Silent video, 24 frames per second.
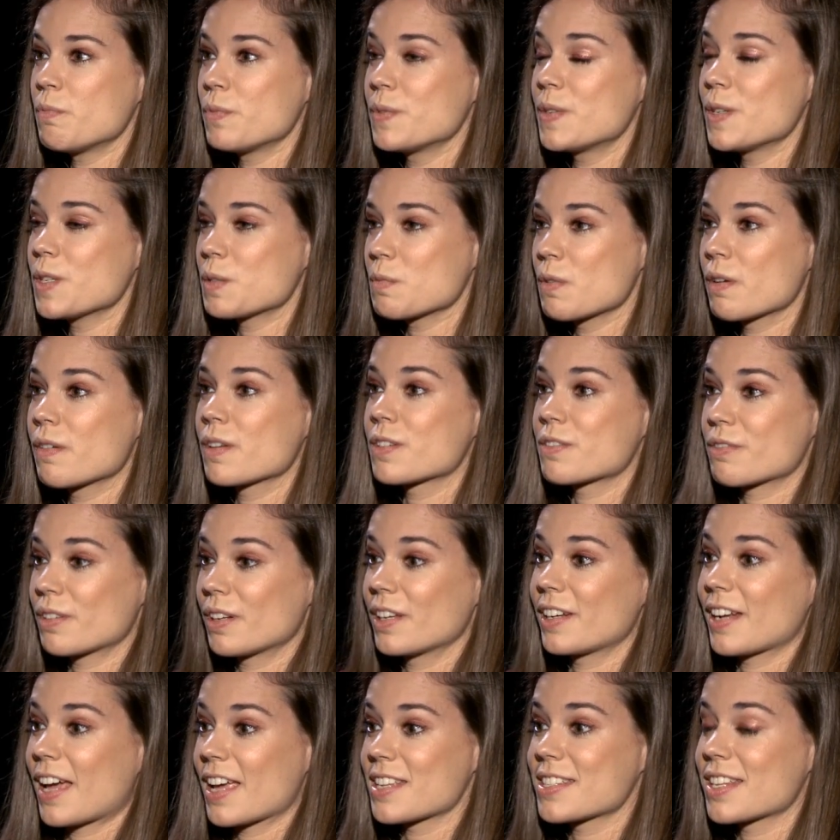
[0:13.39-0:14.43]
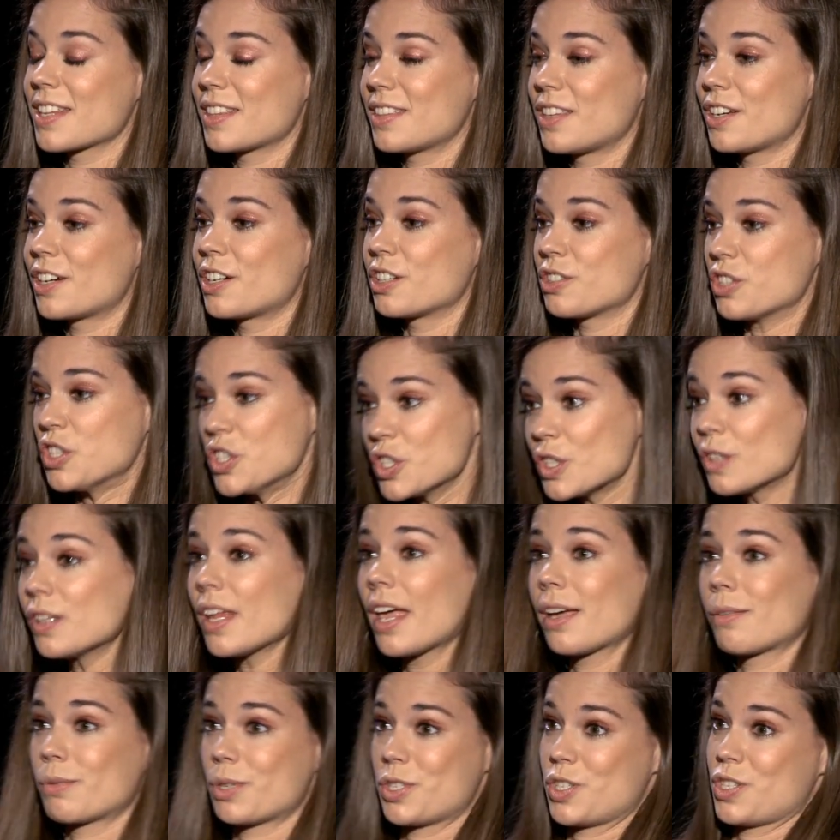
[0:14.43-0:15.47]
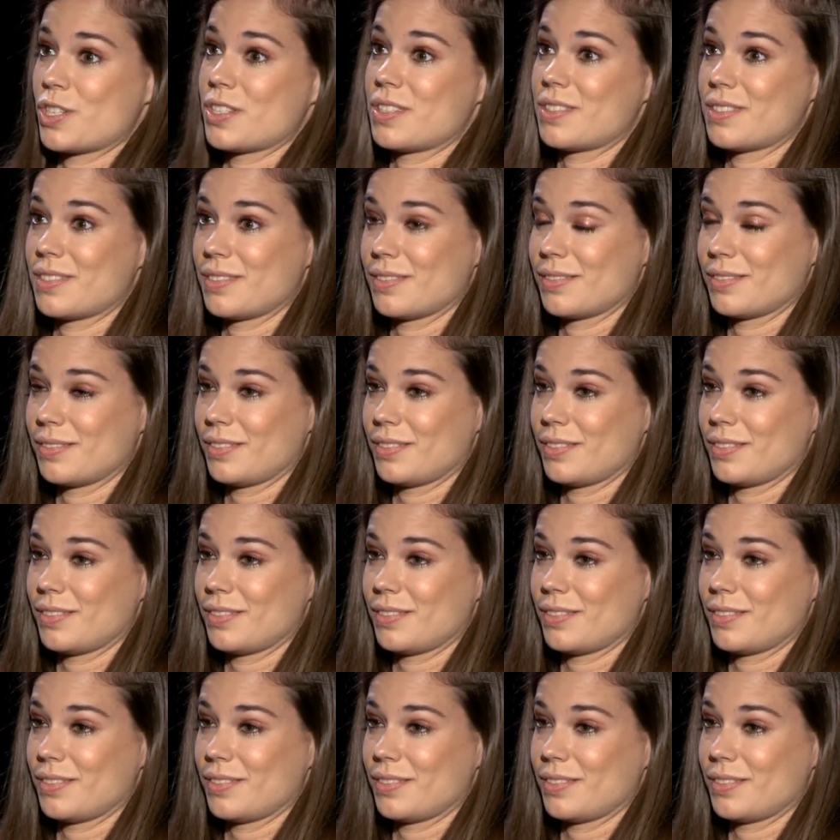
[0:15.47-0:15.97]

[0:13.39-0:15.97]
This movie is really nice that there are two languages,